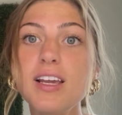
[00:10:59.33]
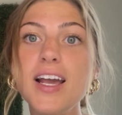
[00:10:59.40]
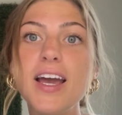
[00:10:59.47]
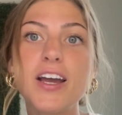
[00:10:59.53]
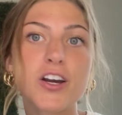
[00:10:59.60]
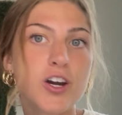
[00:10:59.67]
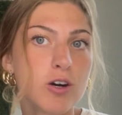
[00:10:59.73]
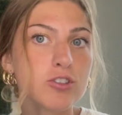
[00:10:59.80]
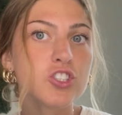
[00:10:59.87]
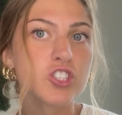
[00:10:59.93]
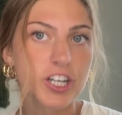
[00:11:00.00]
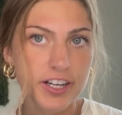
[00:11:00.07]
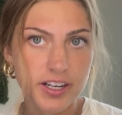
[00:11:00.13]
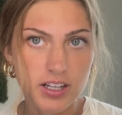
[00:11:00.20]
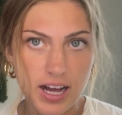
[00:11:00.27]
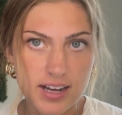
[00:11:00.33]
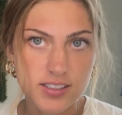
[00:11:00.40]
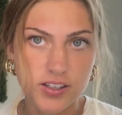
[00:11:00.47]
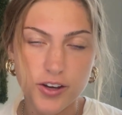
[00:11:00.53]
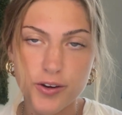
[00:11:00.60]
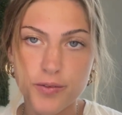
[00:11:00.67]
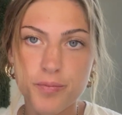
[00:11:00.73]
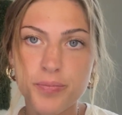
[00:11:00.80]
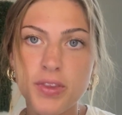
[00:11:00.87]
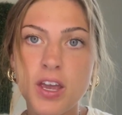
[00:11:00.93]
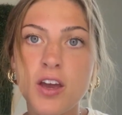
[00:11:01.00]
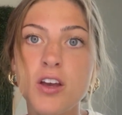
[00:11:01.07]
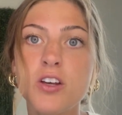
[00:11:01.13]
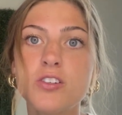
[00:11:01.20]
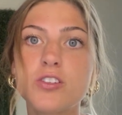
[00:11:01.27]
and Coach Gerry Glasco.
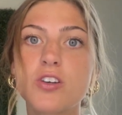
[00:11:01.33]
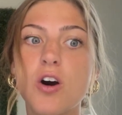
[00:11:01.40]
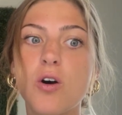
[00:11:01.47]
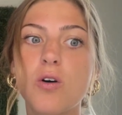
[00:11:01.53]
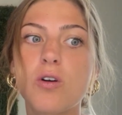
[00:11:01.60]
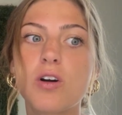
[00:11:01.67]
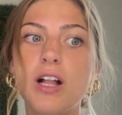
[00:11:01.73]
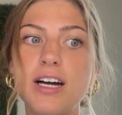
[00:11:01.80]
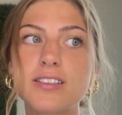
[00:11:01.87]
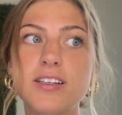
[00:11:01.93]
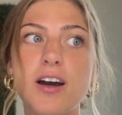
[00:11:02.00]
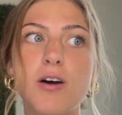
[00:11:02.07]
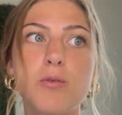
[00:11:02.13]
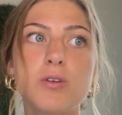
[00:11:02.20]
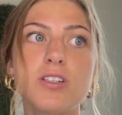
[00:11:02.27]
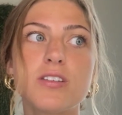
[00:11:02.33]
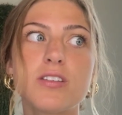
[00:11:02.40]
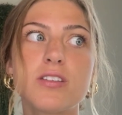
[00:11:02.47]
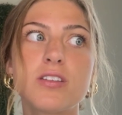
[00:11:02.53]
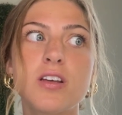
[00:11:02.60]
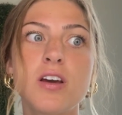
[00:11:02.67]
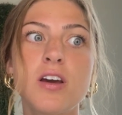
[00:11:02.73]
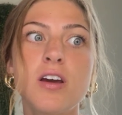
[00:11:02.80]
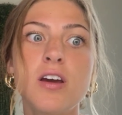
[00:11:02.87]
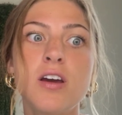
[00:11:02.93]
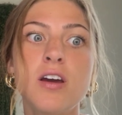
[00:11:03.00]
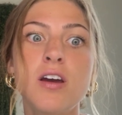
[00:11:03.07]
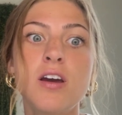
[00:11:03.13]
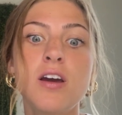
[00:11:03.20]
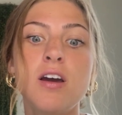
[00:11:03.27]
So Glasgow was
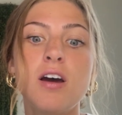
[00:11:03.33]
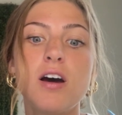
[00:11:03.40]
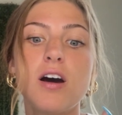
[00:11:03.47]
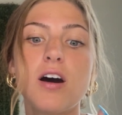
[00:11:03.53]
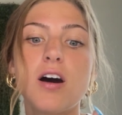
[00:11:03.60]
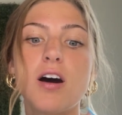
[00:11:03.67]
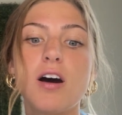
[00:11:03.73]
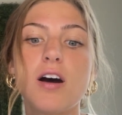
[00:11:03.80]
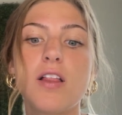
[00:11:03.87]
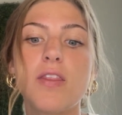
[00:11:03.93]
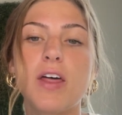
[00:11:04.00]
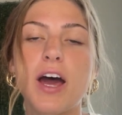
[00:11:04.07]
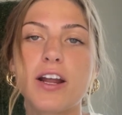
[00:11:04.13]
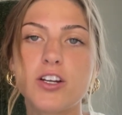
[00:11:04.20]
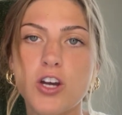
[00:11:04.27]
the head